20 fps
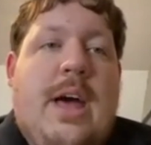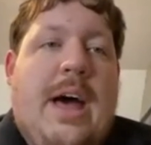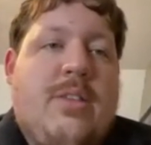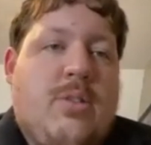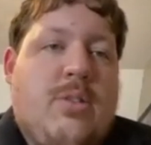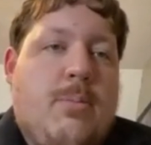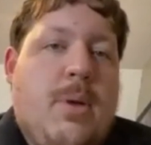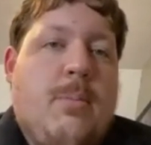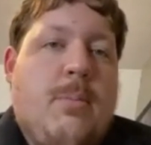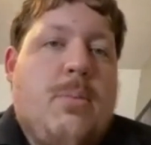
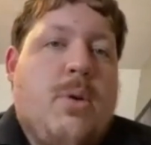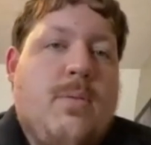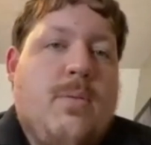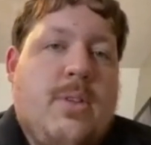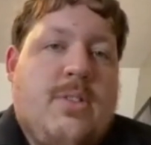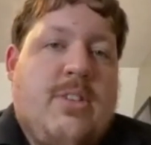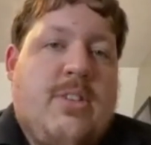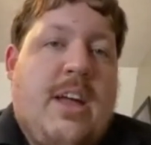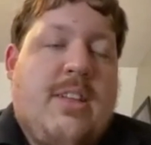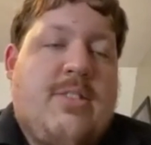as a member of
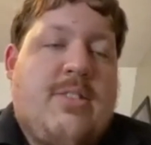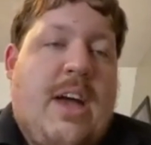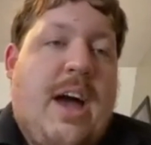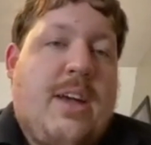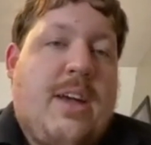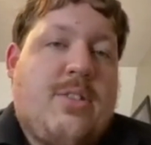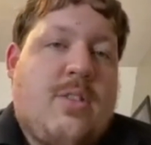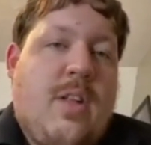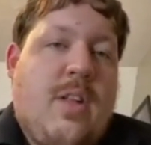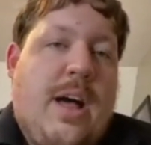the state's
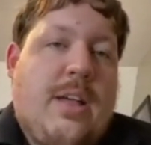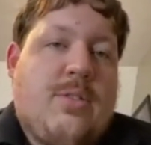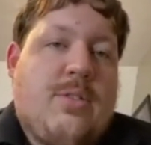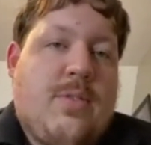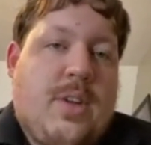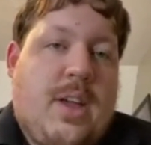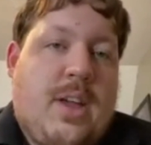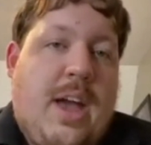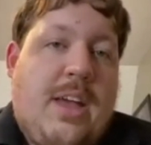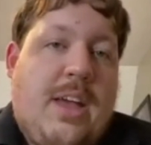highest
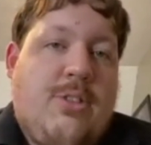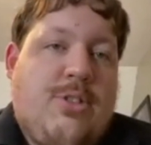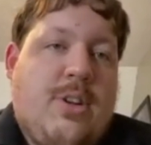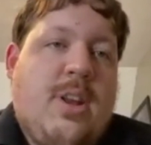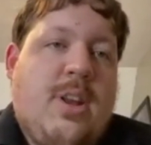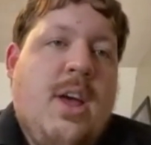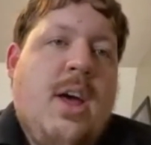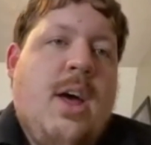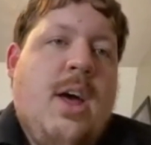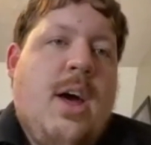
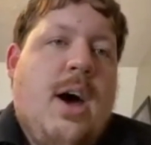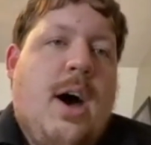classification.